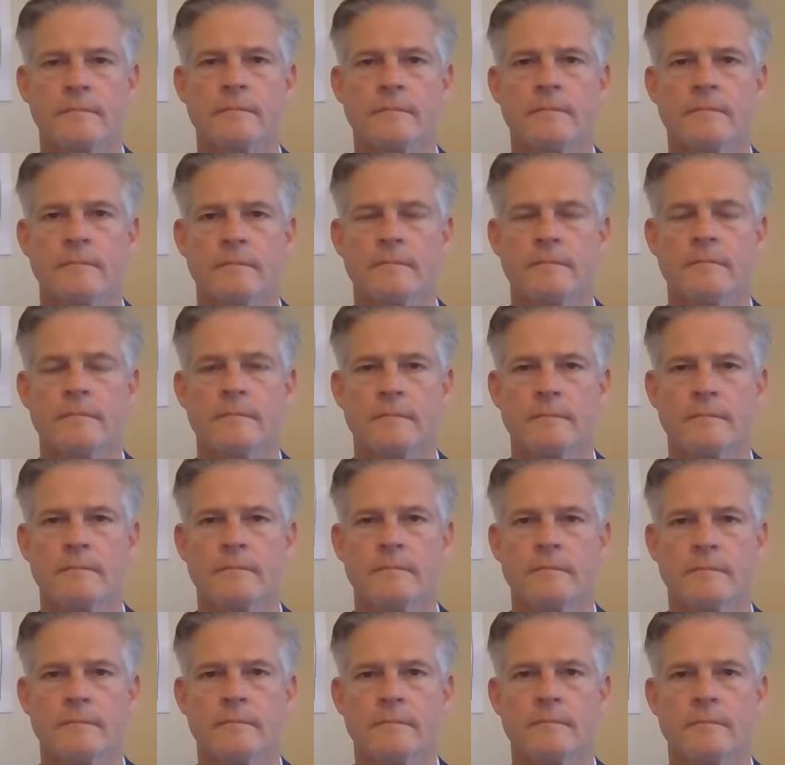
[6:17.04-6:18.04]

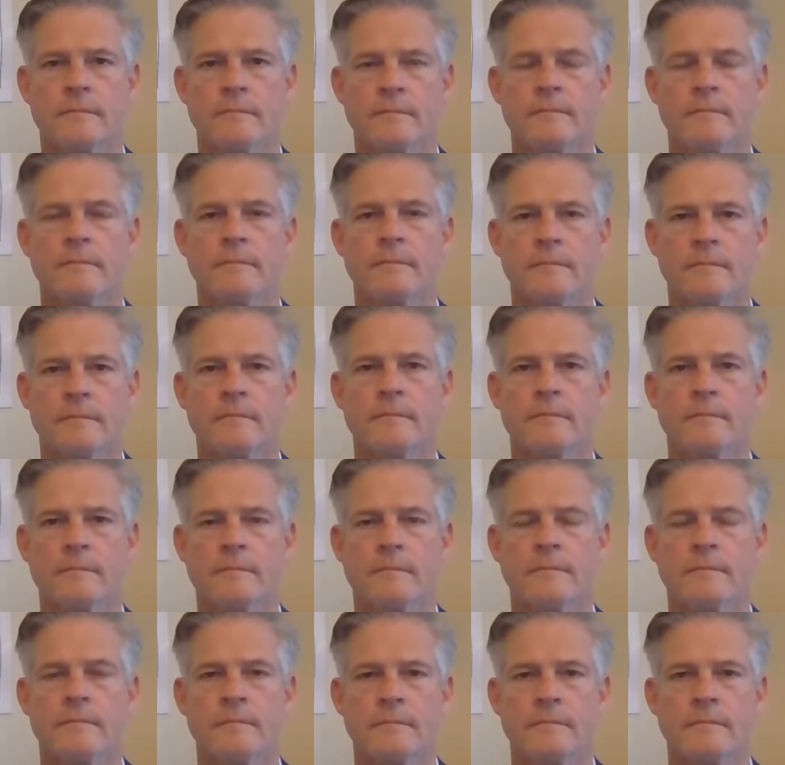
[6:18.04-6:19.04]

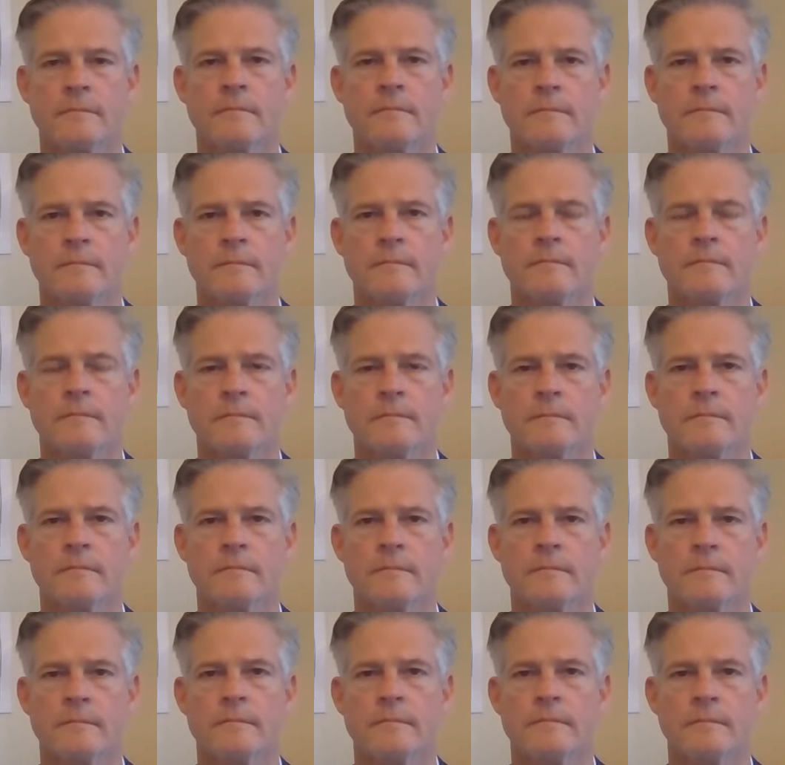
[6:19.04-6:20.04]

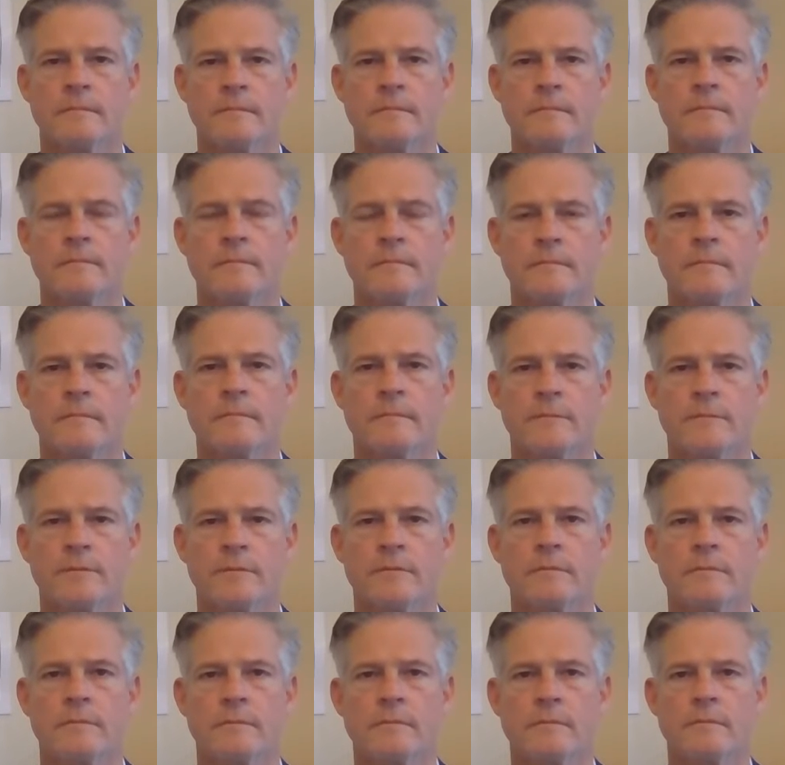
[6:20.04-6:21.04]

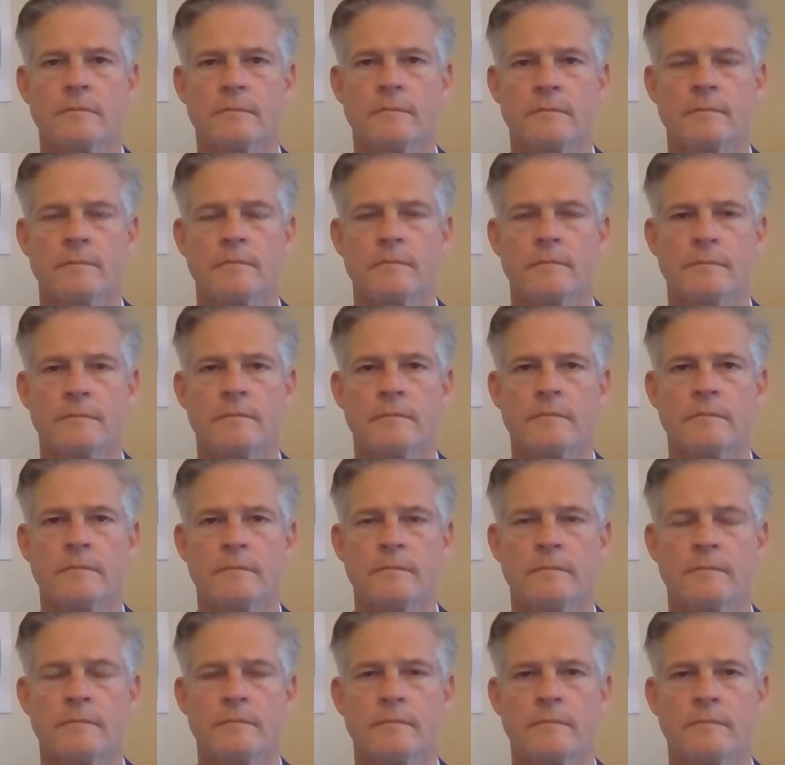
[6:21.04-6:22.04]

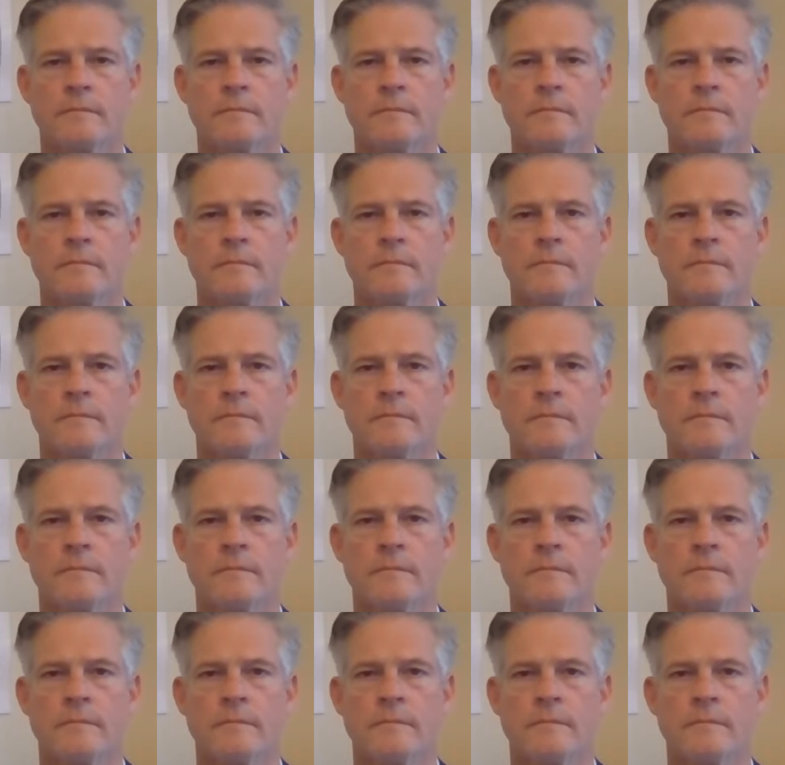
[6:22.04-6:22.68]
(not speaking)